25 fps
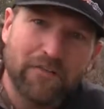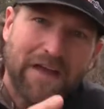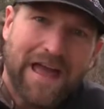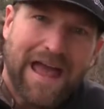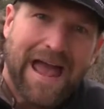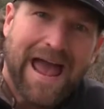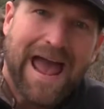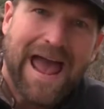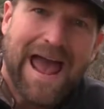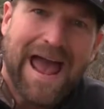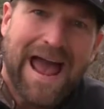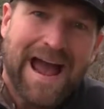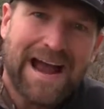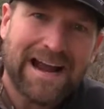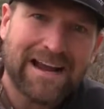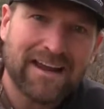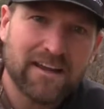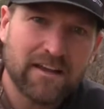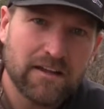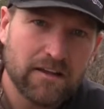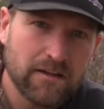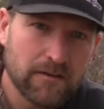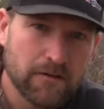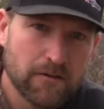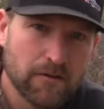
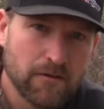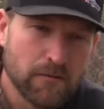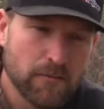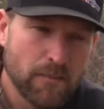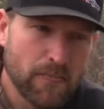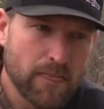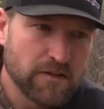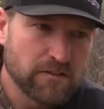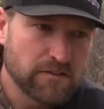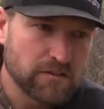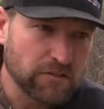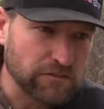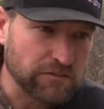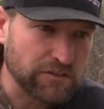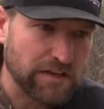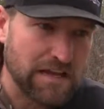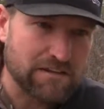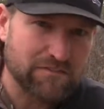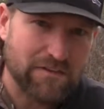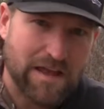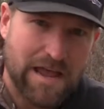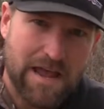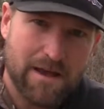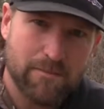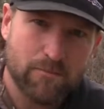hack to
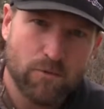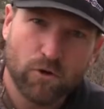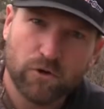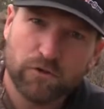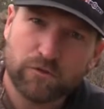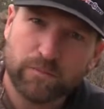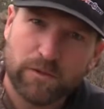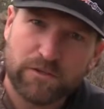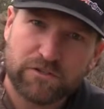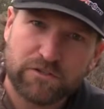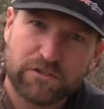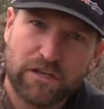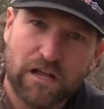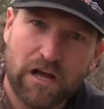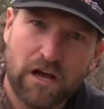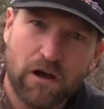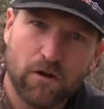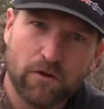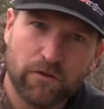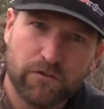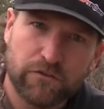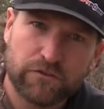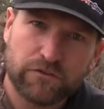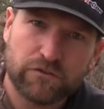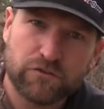save ammo, especially now
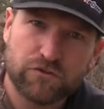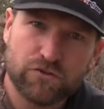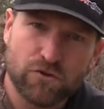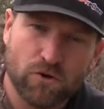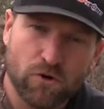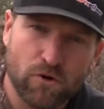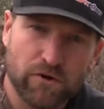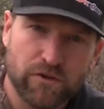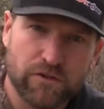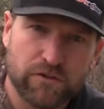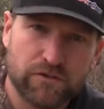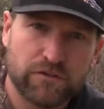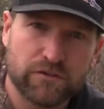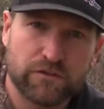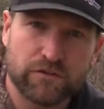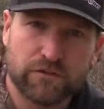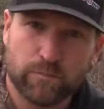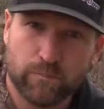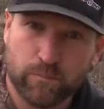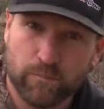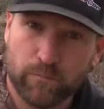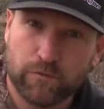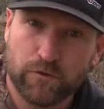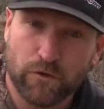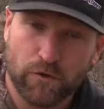in this shortage and this
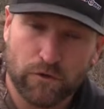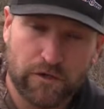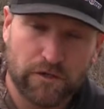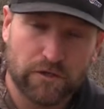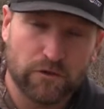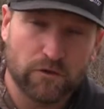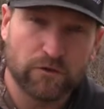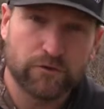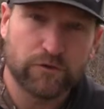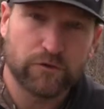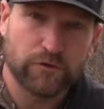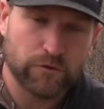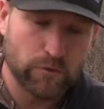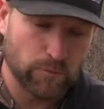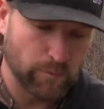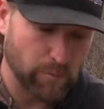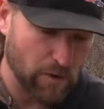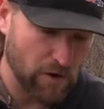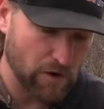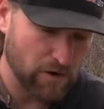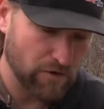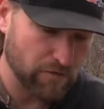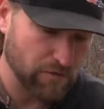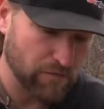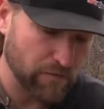turkey loads are super
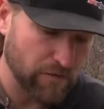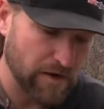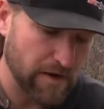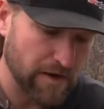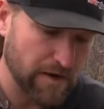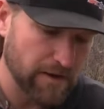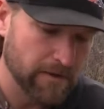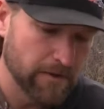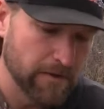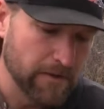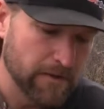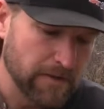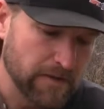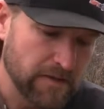hard to find,